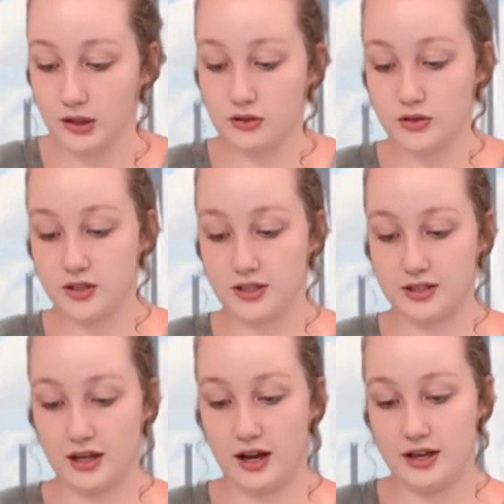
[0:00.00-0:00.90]
to the
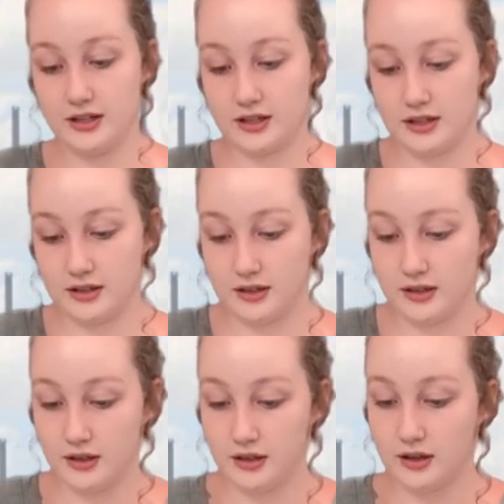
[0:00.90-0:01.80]
side
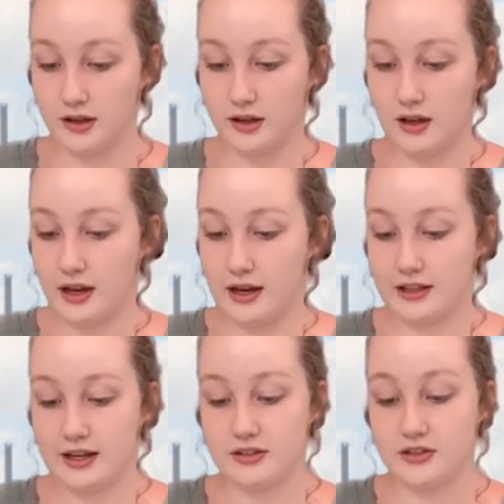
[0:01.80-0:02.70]
and
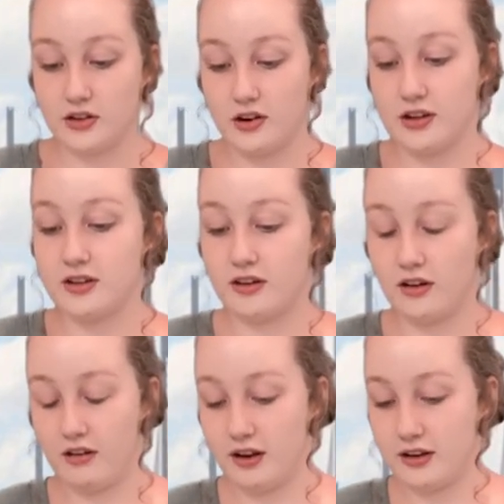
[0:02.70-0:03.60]
get started
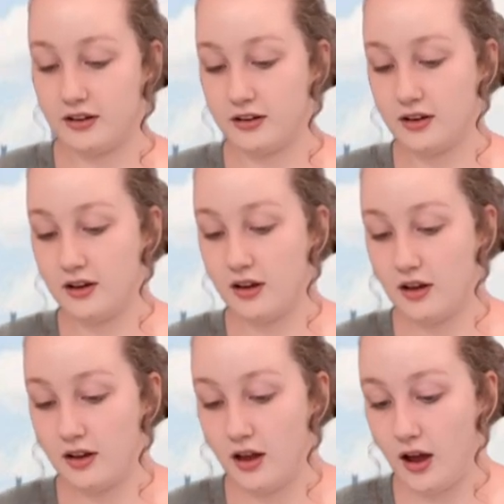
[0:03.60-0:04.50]
on
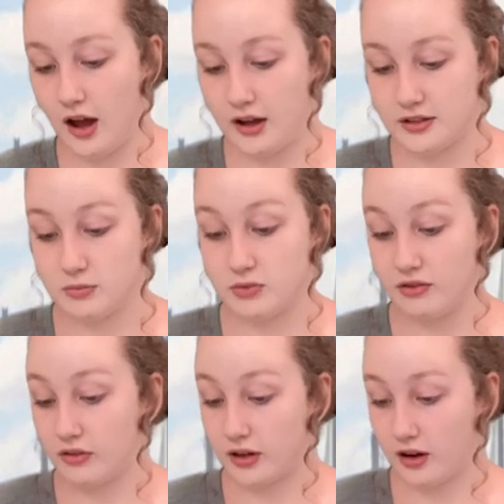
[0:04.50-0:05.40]
some
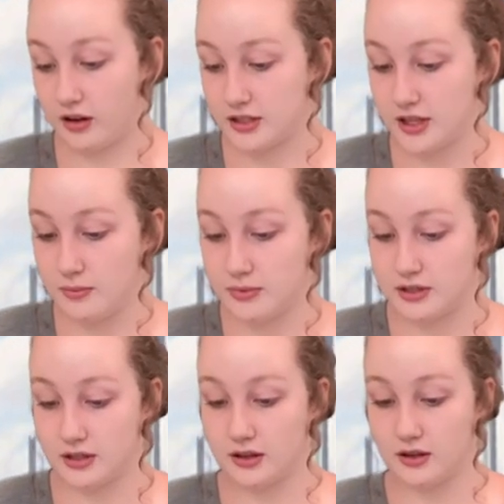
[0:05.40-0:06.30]
different
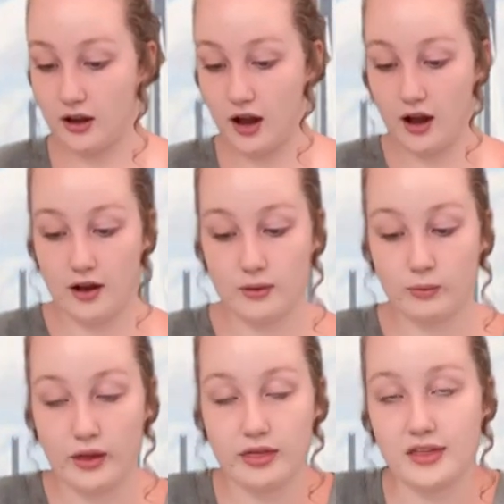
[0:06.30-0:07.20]
concepts
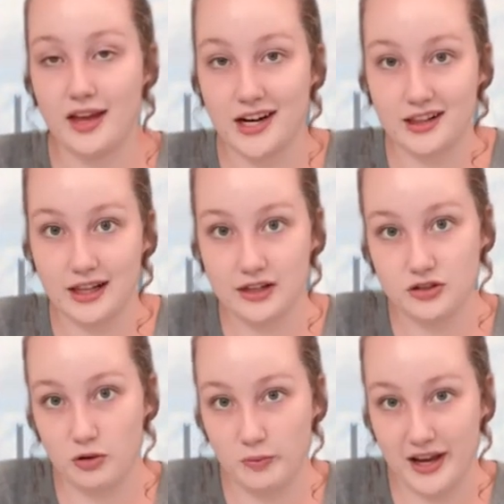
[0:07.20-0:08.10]
with an
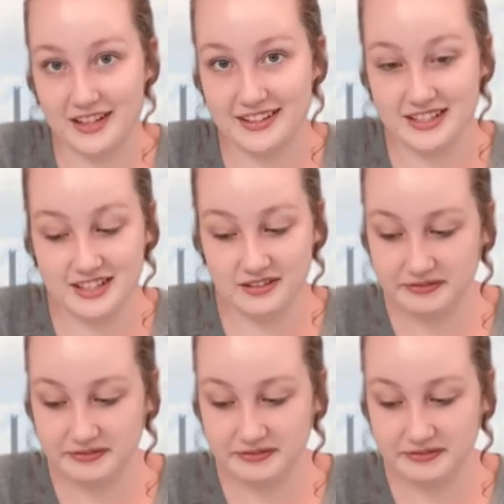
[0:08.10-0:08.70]
electromagnet.